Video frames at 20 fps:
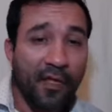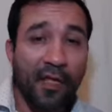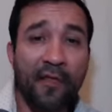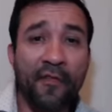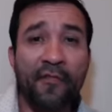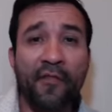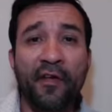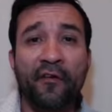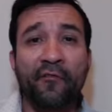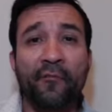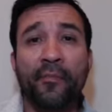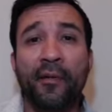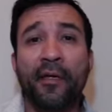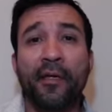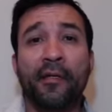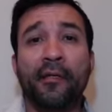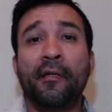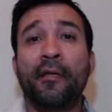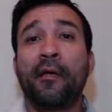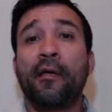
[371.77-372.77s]
that have
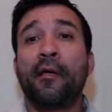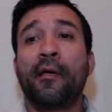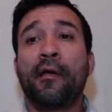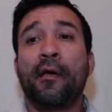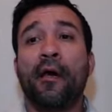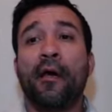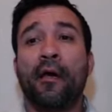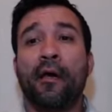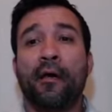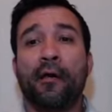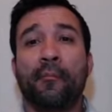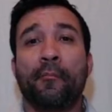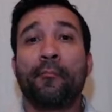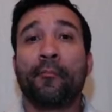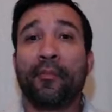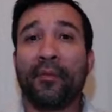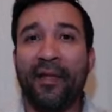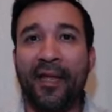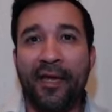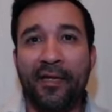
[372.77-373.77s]
been uh,
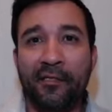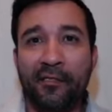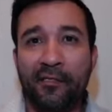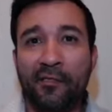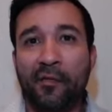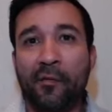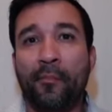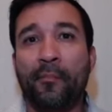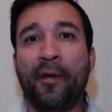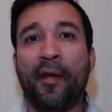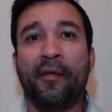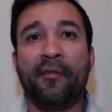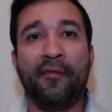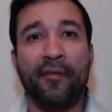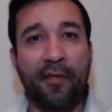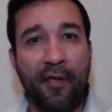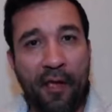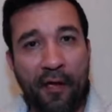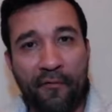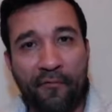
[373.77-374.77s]
blessed by
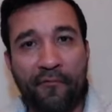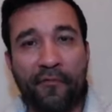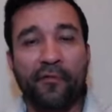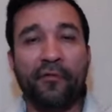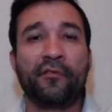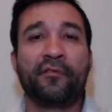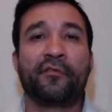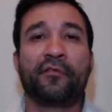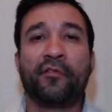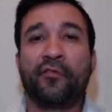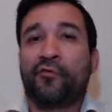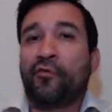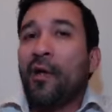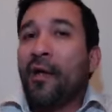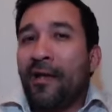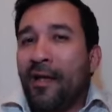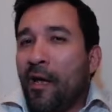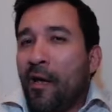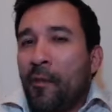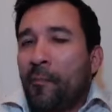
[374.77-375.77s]
the efforts to try
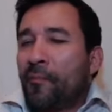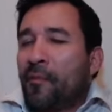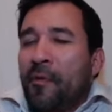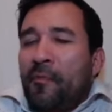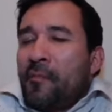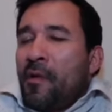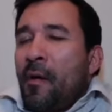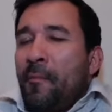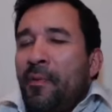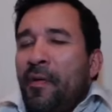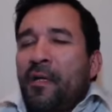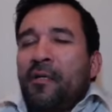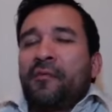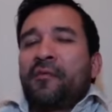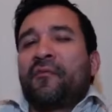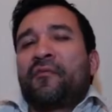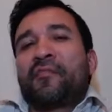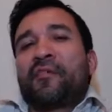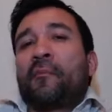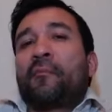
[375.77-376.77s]
to help them, not because
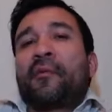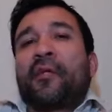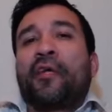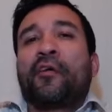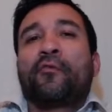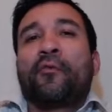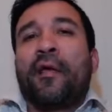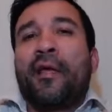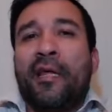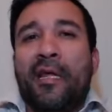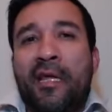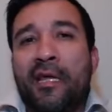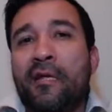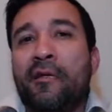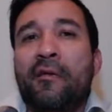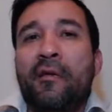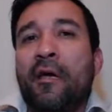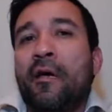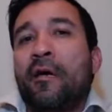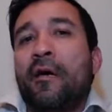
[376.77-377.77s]
of something great
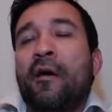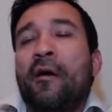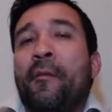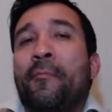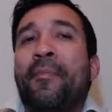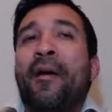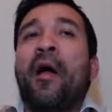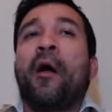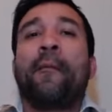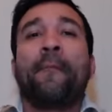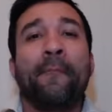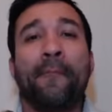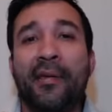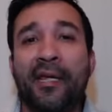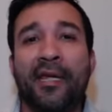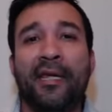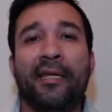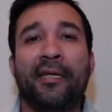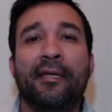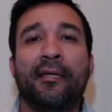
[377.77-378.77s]
in about
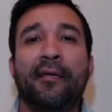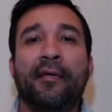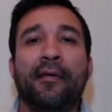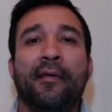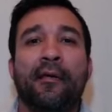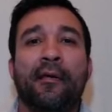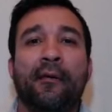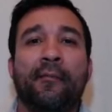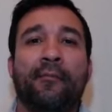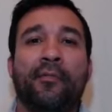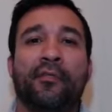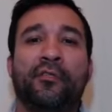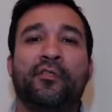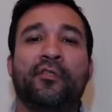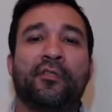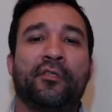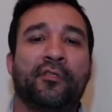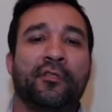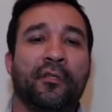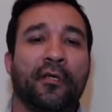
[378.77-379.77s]
me, but
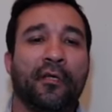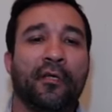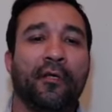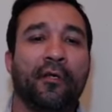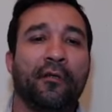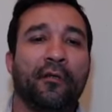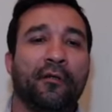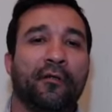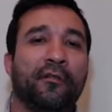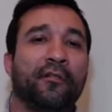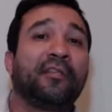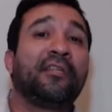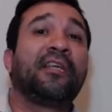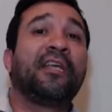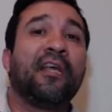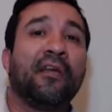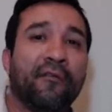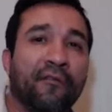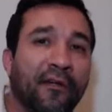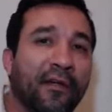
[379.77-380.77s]
just
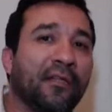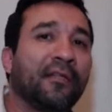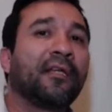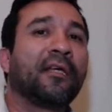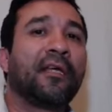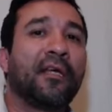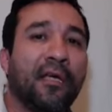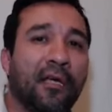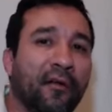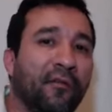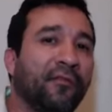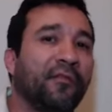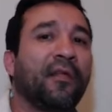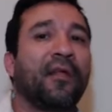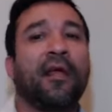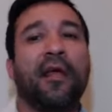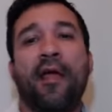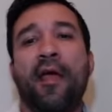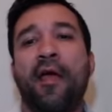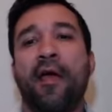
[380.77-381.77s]
giving the gift that
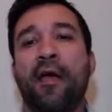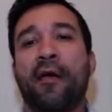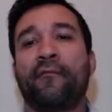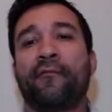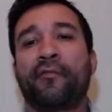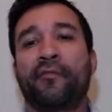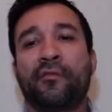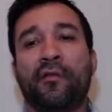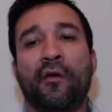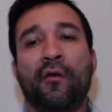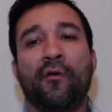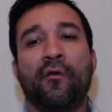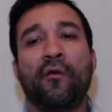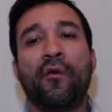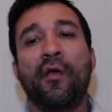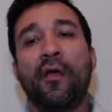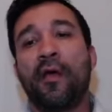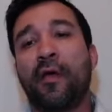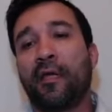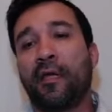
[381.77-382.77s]
I have. So
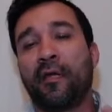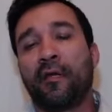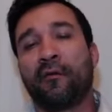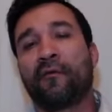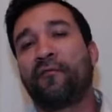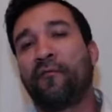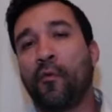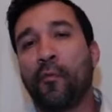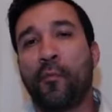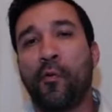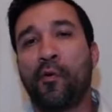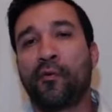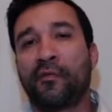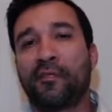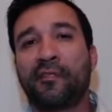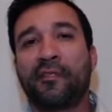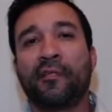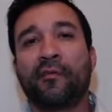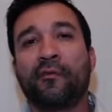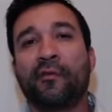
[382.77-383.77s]
again, four part
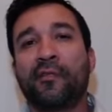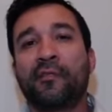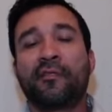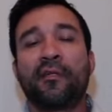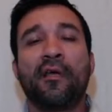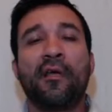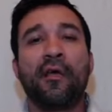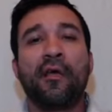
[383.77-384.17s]
series